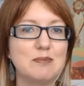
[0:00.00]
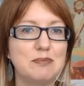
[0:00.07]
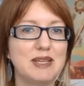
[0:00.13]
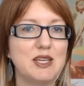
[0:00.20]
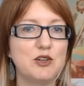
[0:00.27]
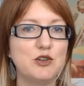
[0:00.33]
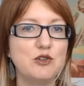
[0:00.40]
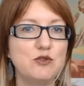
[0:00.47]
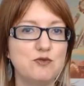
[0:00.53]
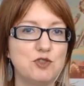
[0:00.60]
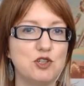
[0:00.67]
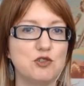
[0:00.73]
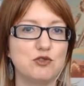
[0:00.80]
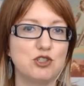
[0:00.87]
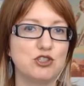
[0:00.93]
it
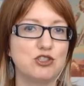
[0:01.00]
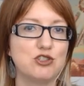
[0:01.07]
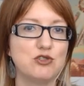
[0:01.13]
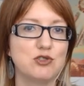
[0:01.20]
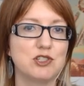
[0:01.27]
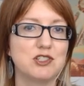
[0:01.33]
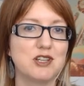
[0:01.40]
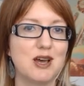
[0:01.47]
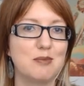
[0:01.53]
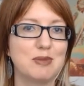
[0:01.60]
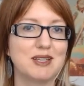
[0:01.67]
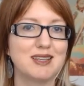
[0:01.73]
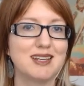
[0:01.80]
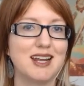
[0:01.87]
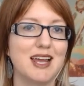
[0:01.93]
behooves you to choose a
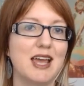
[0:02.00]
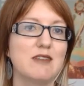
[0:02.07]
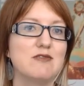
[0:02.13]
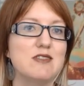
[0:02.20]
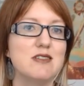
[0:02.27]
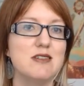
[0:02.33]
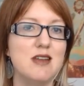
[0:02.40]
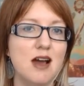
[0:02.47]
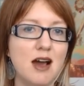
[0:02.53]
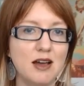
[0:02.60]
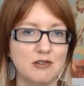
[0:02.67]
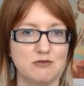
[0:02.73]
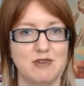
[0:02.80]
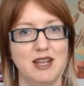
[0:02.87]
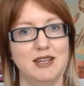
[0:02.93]
topic that I have
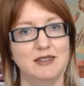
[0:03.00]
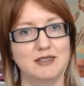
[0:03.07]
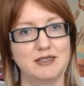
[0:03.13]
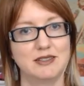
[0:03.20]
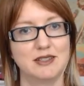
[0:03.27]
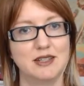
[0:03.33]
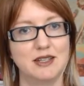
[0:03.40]
not read